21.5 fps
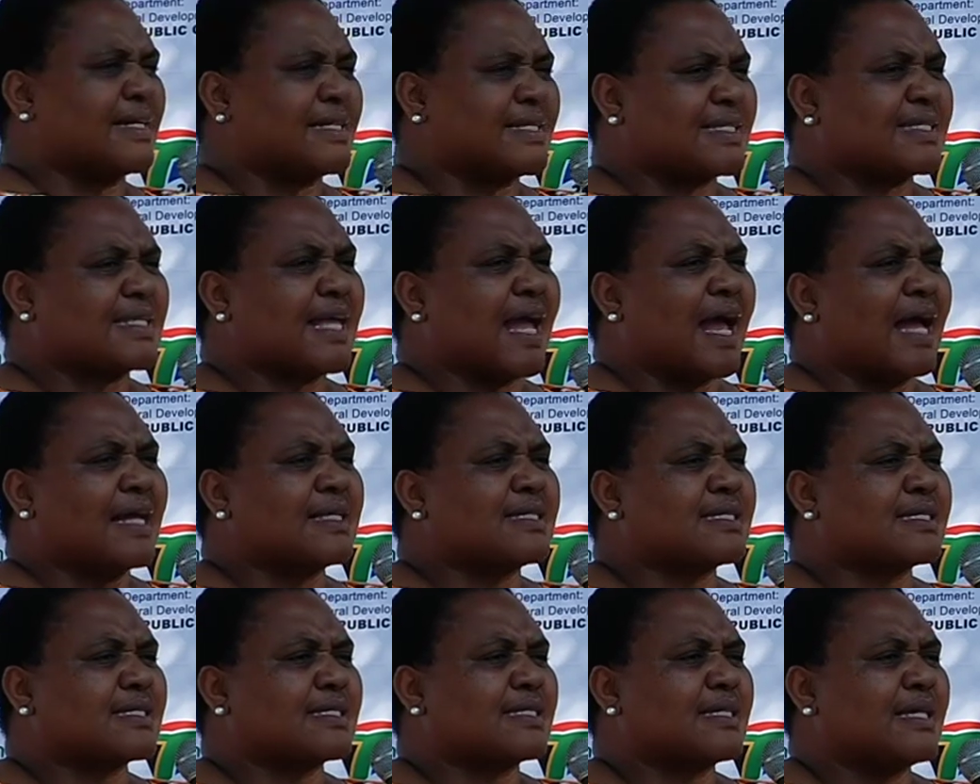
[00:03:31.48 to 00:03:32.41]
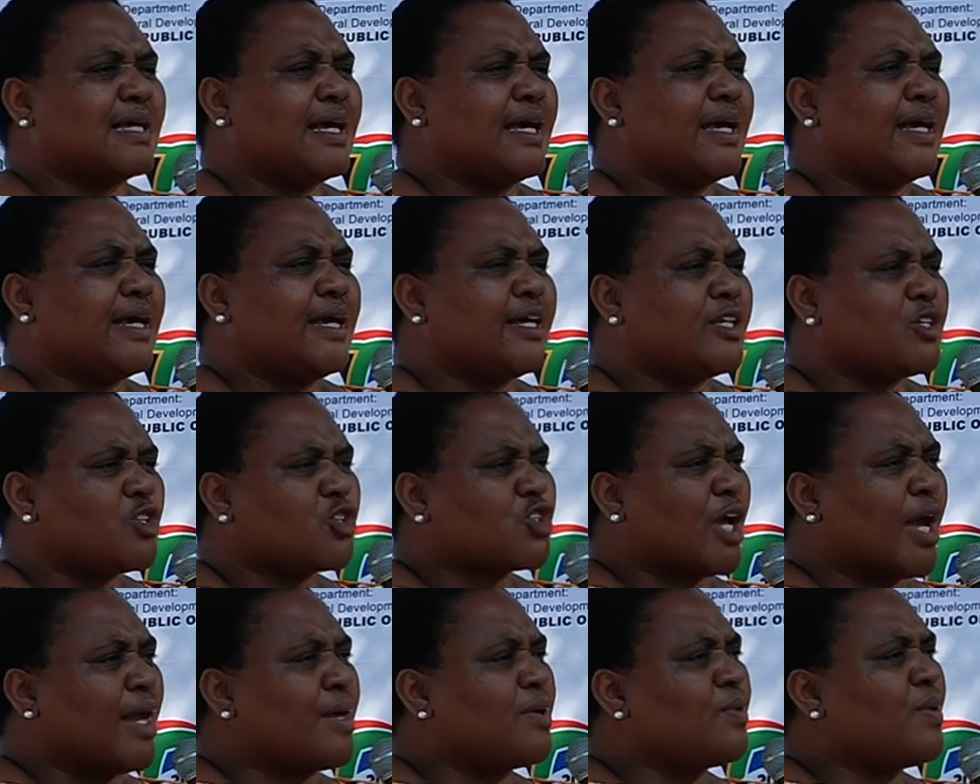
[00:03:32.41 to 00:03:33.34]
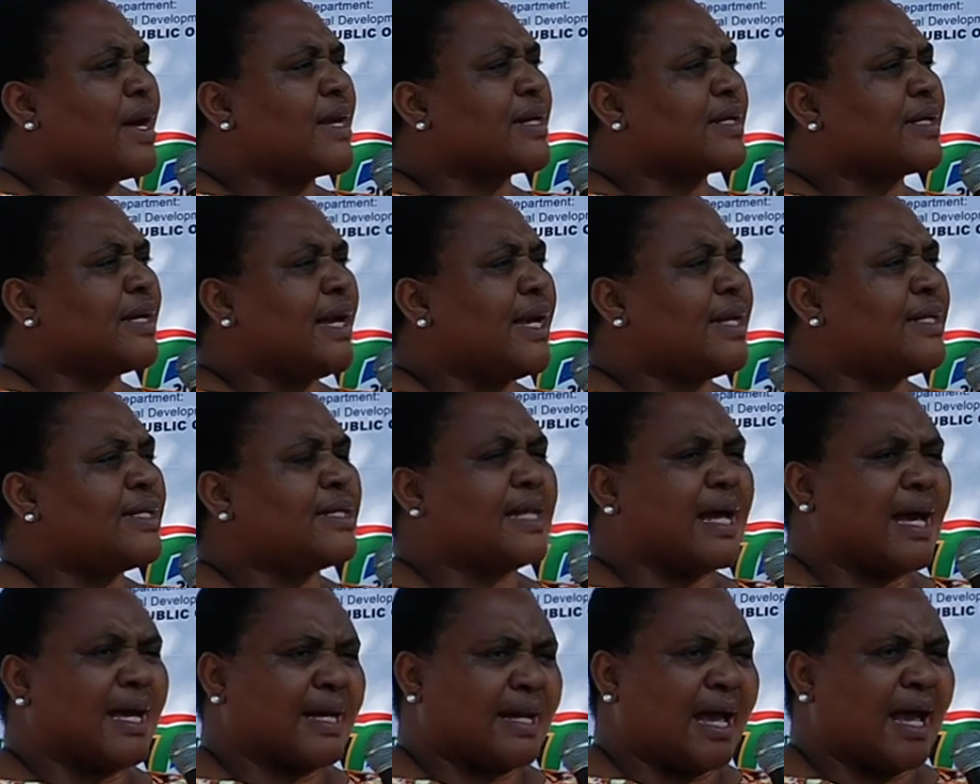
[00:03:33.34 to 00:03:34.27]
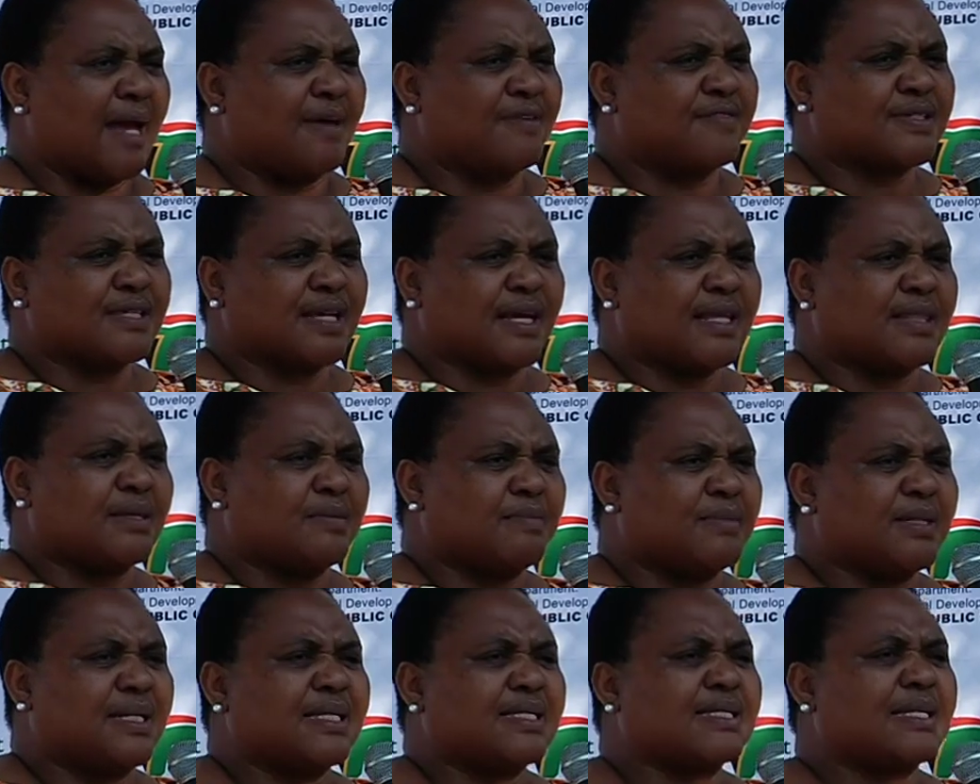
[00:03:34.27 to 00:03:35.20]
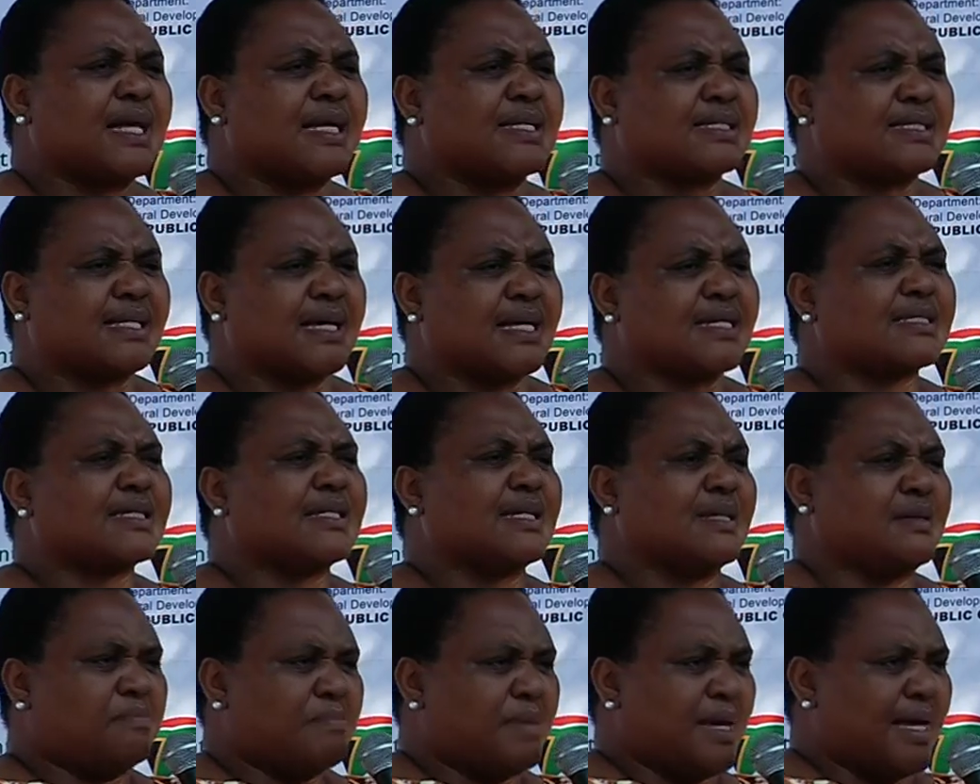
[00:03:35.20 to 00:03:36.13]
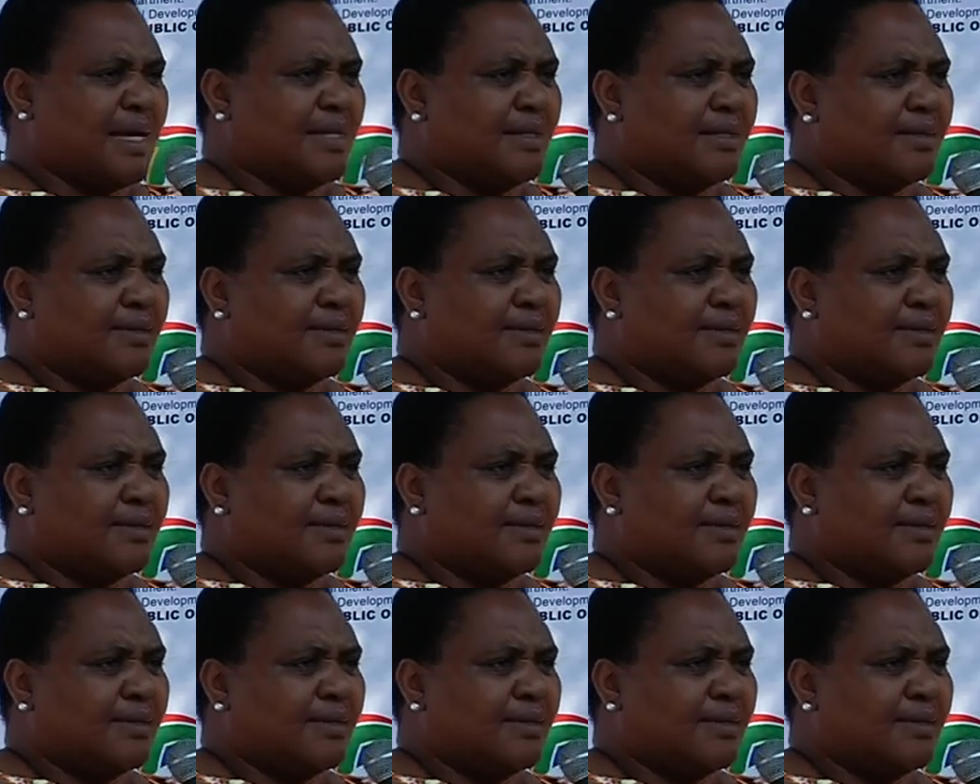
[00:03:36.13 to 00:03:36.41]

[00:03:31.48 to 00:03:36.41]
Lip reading: it starts in January and it arrives at the minister's desk in May.